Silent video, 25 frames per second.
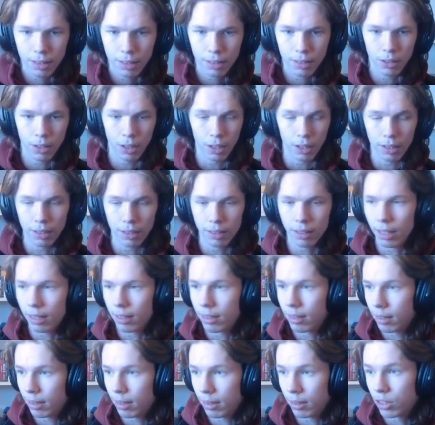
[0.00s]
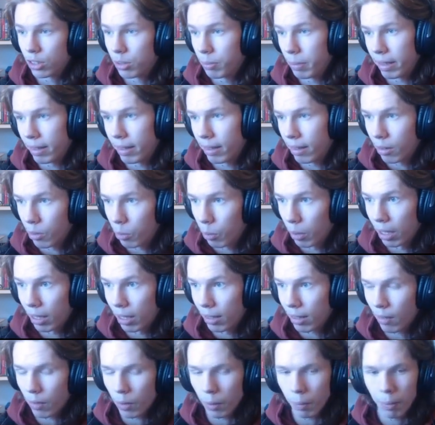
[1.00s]
it just means that there's 1 less
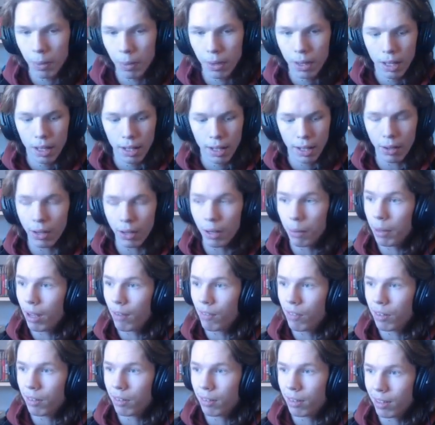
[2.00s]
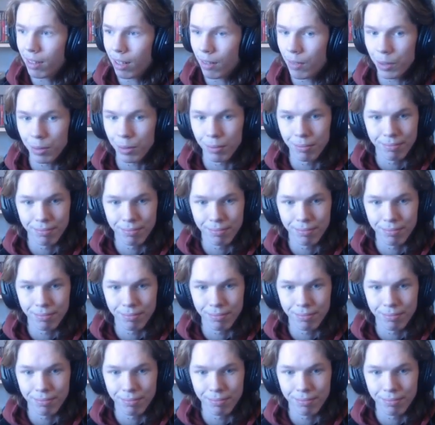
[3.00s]
level. Now here we have this level.